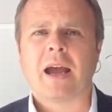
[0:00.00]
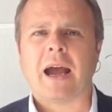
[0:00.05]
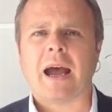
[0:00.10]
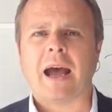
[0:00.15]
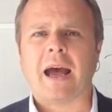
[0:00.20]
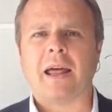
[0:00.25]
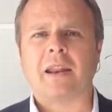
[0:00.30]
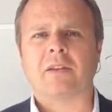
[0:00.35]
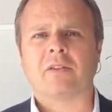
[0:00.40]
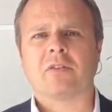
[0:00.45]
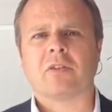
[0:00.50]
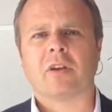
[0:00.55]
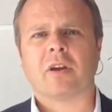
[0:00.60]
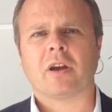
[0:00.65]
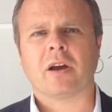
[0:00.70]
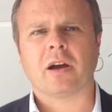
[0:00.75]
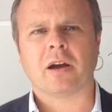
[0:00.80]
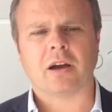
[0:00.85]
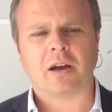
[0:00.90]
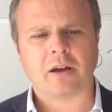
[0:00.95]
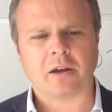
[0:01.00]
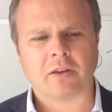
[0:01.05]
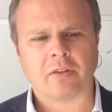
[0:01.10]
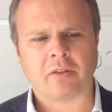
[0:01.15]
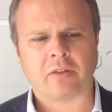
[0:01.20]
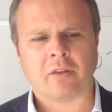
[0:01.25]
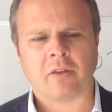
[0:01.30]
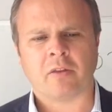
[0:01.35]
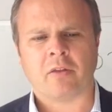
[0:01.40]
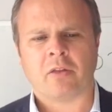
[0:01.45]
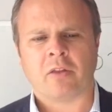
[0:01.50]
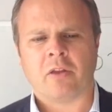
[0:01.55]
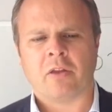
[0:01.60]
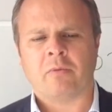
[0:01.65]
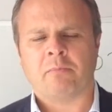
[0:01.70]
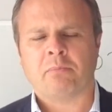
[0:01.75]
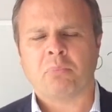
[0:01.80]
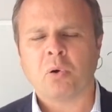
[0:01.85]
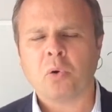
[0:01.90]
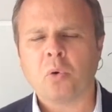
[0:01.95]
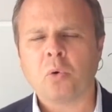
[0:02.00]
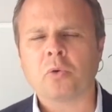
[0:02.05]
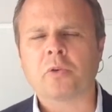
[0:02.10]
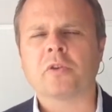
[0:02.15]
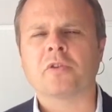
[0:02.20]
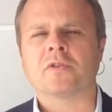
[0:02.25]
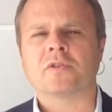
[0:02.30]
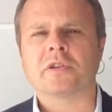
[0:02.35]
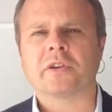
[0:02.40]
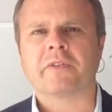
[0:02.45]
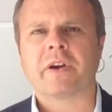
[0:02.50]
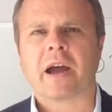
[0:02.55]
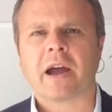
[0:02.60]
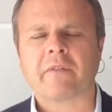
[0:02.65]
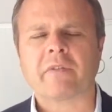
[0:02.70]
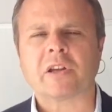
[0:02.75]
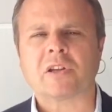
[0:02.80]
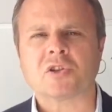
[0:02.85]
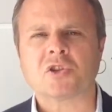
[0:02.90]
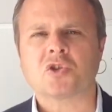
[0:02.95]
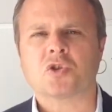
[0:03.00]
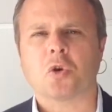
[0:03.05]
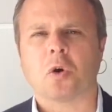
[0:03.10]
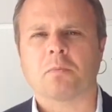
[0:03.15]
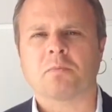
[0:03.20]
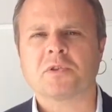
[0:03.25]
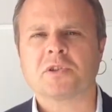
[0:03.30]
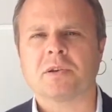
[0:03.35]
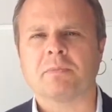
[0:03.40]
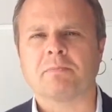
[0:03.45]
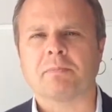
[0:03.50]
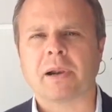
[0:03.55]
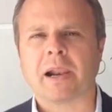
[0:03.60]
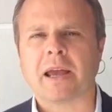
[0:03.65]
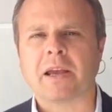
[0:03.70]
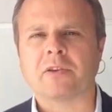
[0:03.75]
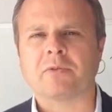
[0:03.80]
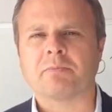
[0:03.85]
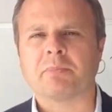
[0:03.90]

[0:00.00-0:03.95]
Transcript: And the importance of having stops in place,